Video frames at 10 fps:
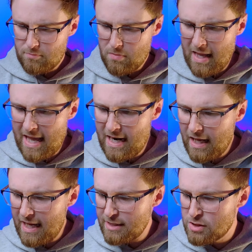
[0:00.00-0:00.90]

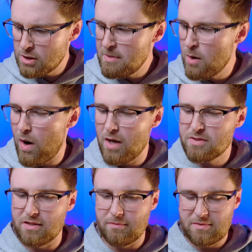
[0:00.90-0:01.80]
And it took me a while
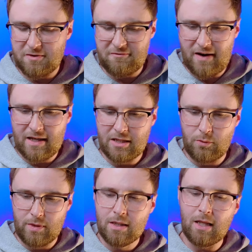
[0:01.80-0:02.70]
to finally
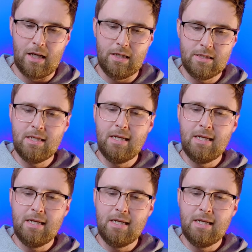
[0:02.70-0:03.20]
realize